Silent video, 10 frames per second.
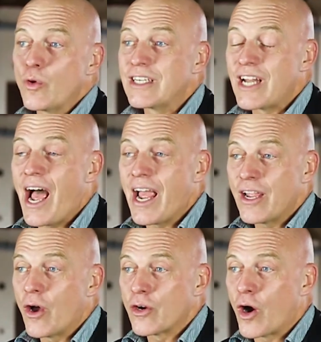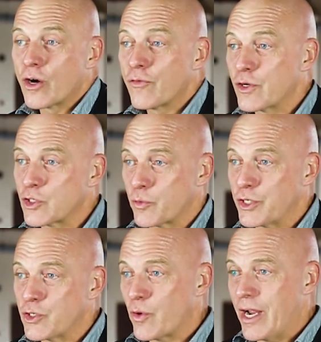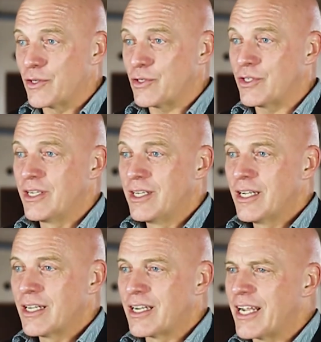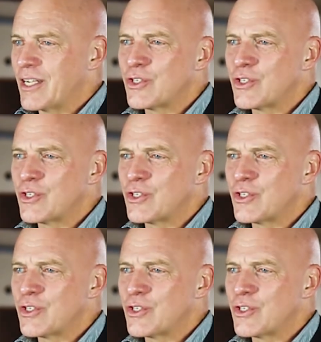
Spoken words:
rely on artificial restraints, like a